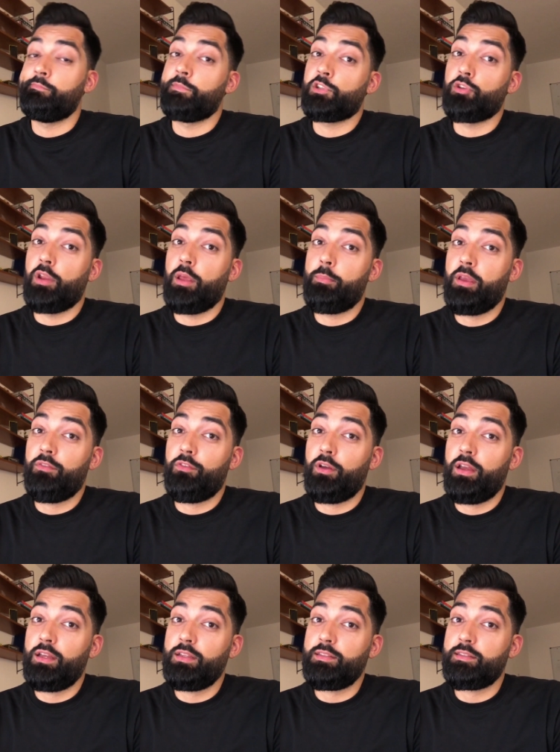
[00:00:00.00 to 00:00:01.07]
Should I pay for
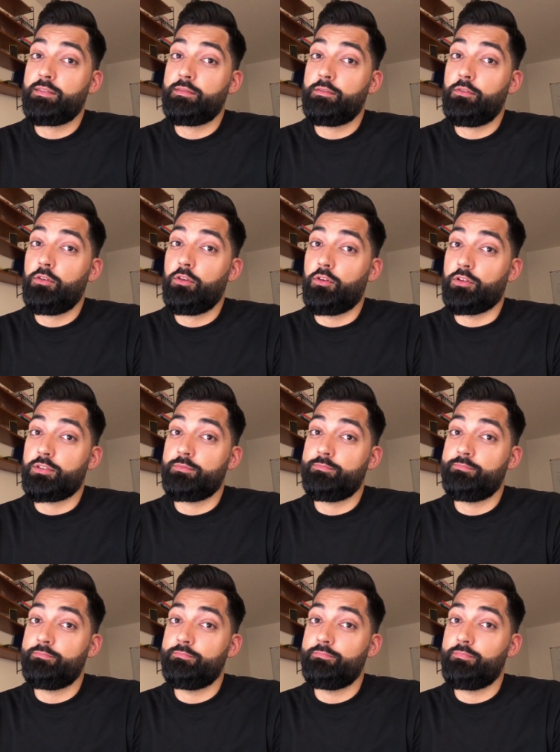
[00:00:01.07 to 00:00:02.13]
ads or not?
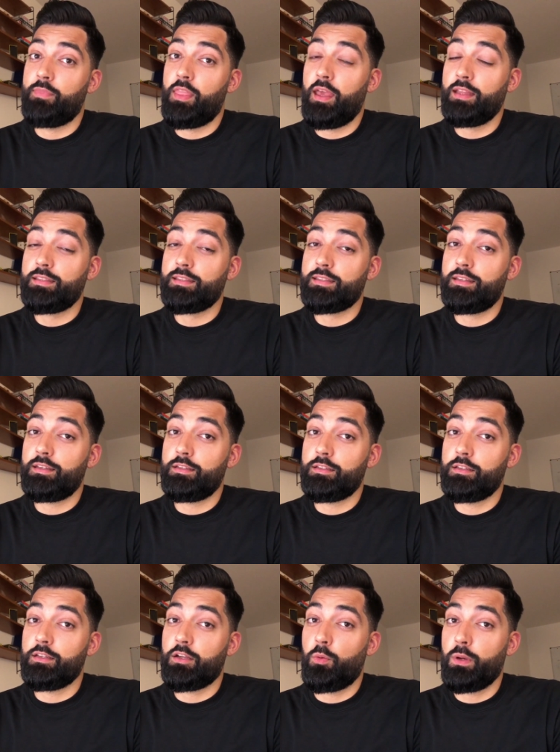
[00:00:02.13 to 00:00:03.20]
That's
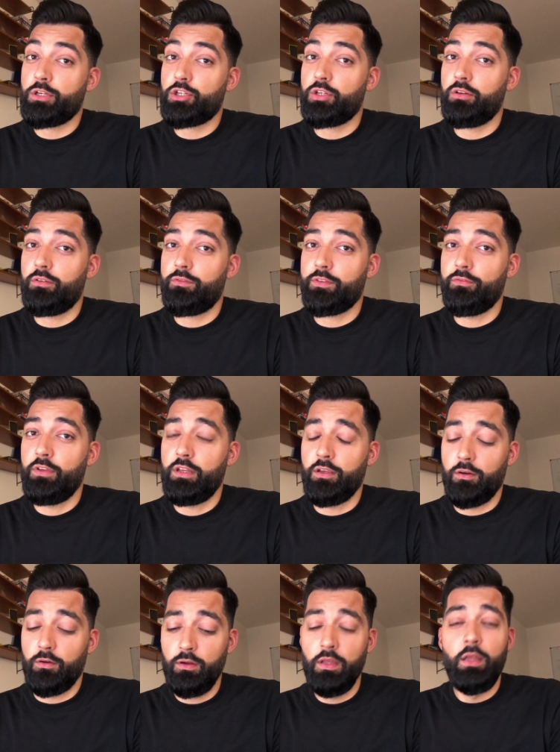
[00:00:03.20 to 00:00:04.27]
the question of the
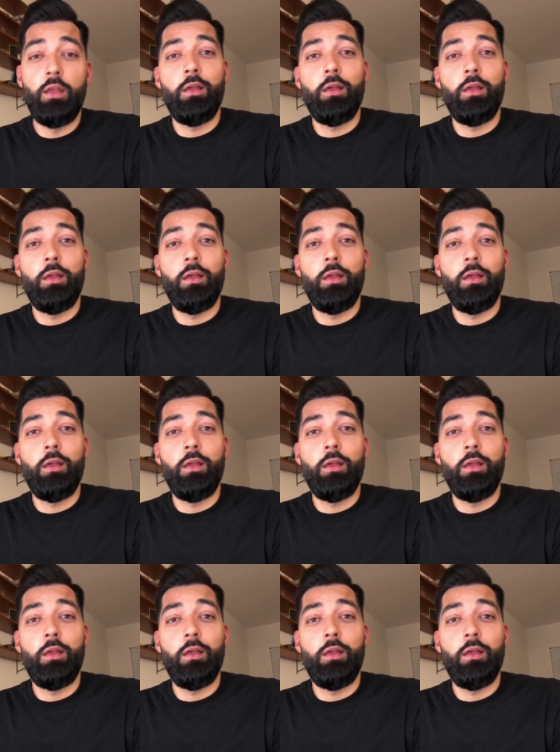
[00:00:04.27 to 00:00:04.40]
video.